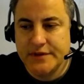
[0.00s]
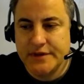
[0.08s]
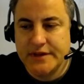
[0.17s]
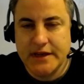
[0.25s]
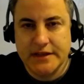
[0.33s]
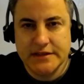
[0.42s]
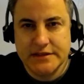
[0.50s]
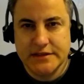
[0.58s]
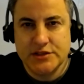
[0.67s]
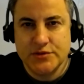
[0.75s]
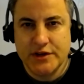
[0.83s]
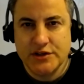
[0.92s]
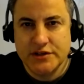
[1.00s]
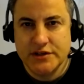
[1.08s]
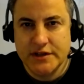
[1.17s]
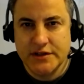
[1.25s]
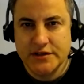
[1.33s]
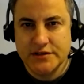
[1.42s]
take this situation
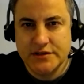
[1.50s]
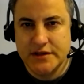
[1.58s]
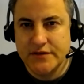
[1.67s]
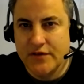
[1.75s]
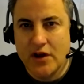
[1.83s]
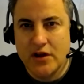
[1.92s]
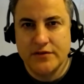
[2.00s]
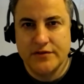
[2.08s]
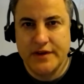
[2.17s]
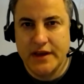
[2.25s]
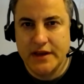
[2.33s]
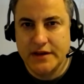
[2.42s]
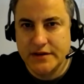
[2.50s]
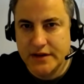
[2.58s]
and just evolve and